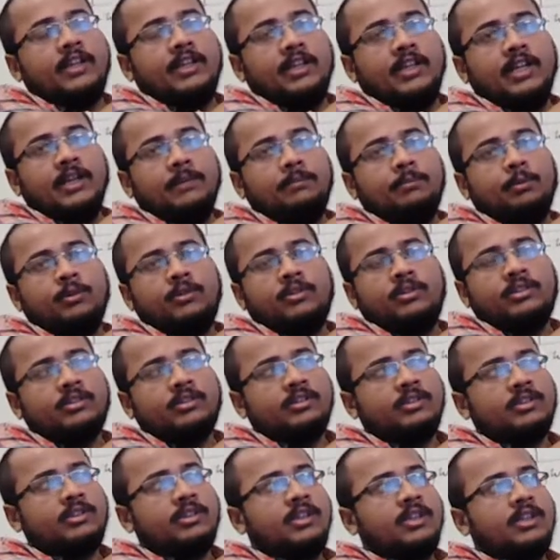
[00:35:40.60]
input.
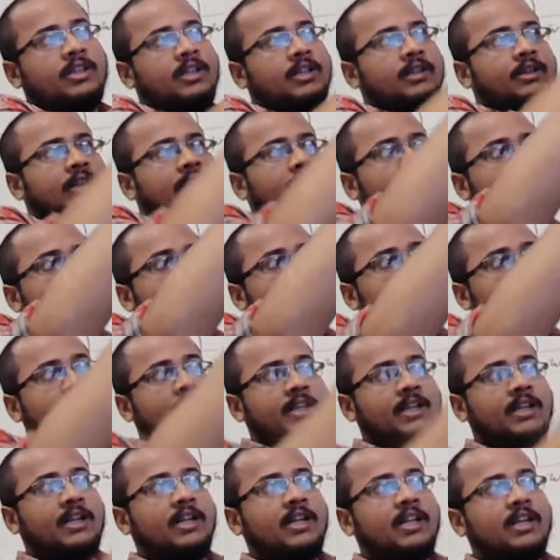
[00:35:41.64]
There is some
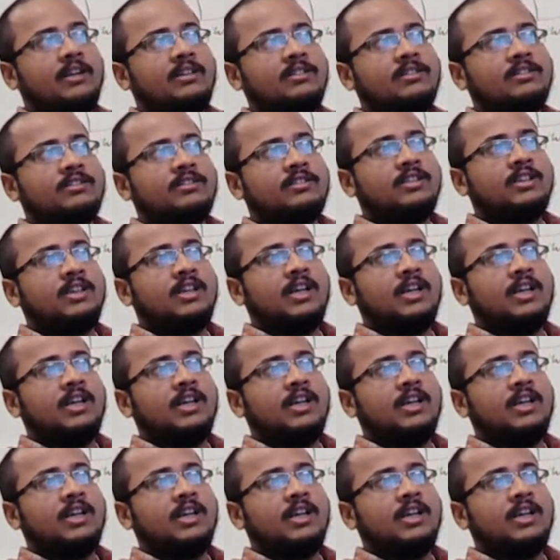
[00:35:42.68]
hidden layers,